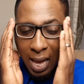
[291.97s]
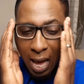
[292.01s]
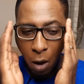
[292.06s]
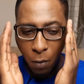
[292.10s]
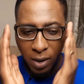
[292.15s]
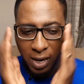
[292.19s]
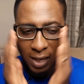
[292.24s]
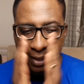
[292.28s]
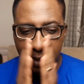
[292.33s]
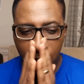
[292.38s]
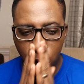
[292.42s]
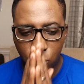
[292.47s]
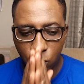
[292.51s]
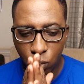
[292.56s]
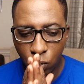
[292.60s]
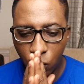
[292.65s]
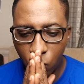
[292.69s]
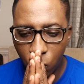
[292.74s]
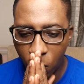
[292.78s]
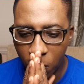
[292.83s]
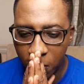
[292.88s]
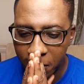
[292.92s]
And when I say
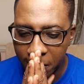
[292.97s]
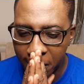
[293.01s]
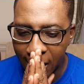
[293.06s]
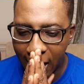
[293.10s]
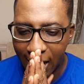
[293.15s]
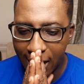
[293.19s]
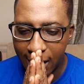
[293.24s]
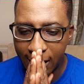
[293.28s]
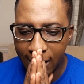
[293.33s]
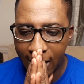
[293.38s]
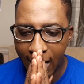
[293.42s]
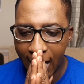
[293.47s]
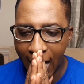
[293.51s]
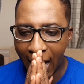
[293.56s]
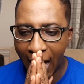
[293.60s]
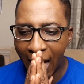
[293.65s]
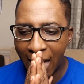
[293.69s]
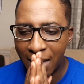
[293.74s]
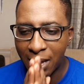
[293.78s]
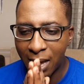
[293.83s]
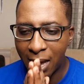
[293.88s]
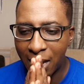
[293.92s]
don't run,
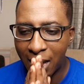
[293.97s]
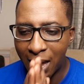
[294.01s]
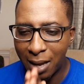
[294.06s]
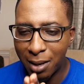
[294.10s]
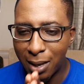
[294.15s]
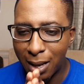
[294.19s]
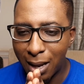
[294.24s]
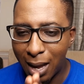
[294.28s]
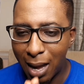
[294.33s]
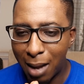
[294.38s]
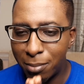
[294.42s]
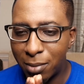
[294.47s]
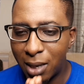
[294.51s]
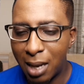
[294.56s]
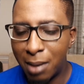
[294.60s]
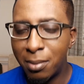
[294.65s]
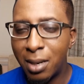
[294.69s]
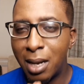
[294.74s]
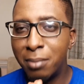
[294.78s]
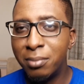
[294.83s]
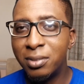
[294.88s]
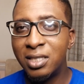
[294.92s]

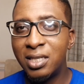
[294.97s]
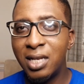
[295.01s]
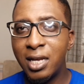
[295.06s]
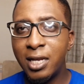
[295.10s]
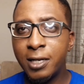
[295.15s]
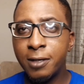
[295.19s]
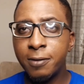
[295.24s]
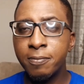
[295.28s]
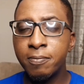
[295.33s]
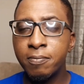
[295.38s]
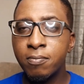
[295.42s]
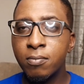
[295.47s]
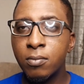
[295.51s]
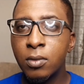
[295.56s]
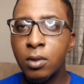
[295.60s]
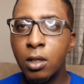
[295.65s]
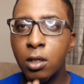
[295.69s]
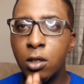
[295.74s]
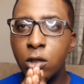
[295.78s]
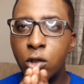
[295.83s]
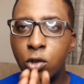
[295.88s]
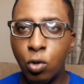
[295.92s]
I'm saying
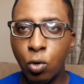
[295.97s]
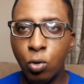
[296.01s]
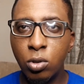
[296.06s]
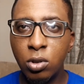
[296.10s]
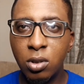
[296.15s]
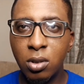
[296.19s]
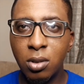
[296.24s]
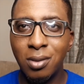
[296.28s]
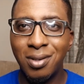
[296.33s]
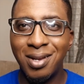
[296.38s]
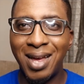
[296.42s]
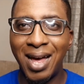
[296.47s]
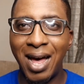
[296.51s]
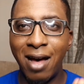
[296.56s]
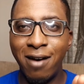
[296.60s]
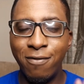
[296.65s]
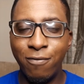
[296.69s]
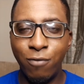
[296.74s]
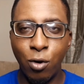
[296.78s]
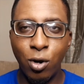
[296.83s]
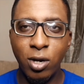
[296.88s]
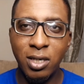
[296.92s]
don't
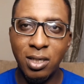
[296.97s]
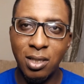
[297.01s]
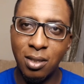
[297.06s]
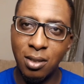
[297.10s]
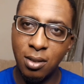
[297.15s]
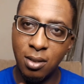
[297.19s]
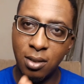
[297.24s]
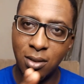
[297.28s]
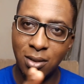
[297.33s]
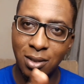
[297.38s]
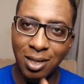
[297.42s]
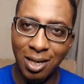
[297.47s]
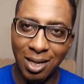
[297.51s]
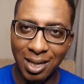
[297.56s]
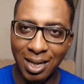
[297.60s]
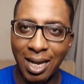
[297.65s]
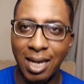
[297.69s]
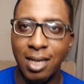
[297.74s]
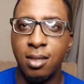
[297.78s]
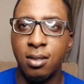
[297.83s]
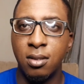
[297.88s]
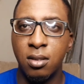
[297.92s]
avoid the
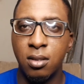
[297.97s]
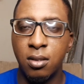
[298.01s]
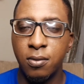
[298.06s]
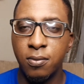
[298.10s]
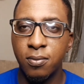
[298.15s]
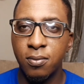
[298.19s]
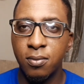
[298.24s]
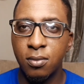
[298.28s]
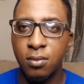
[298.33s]
client.